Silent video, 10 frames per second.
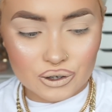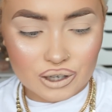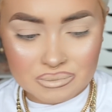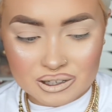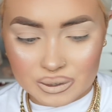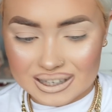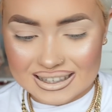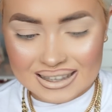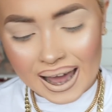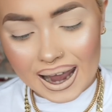I'm so
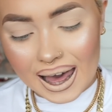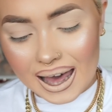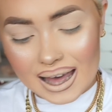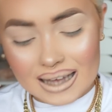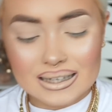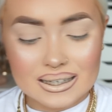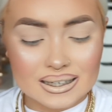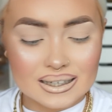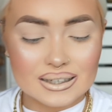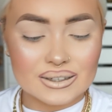excited.
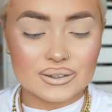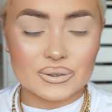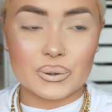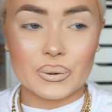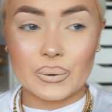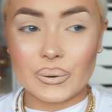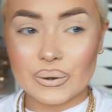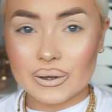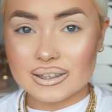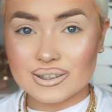Oh.
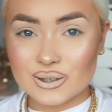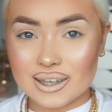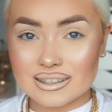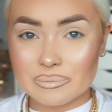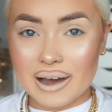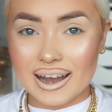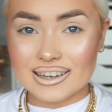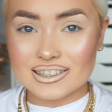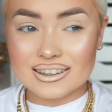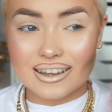So that's the
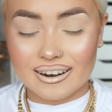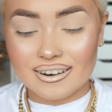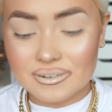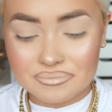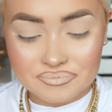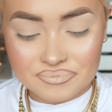package in there.